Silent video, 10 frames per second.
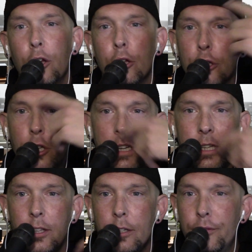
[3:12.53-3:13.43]
Look
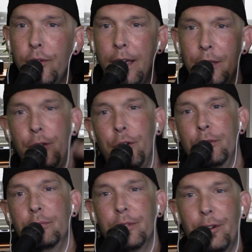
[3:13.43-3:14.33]
at this face,
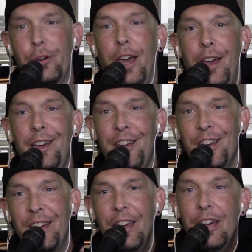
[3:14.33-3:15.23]
dude. Okay?
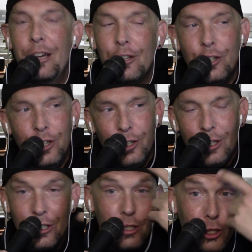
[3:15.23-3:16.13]

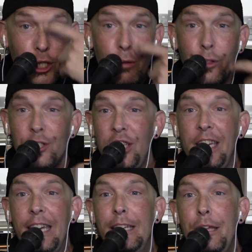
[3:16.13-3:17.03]
Is, do you
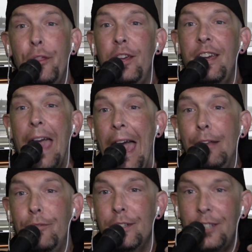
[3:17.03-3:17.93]
see anything
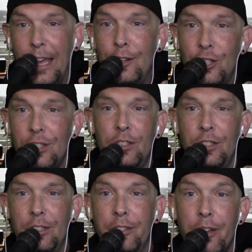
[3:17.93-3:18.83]

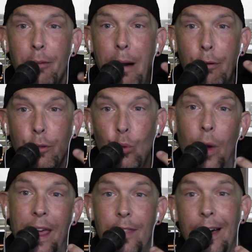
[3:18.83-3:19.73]
advantageous about the
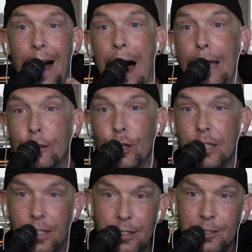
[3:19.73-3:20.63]
way that I
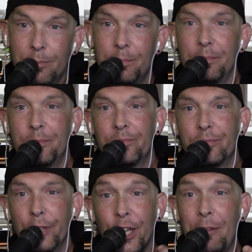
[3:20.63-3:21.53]
look?
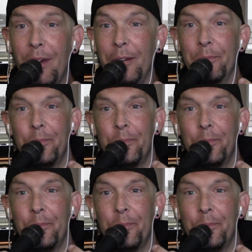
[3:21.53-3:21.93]
Look at me.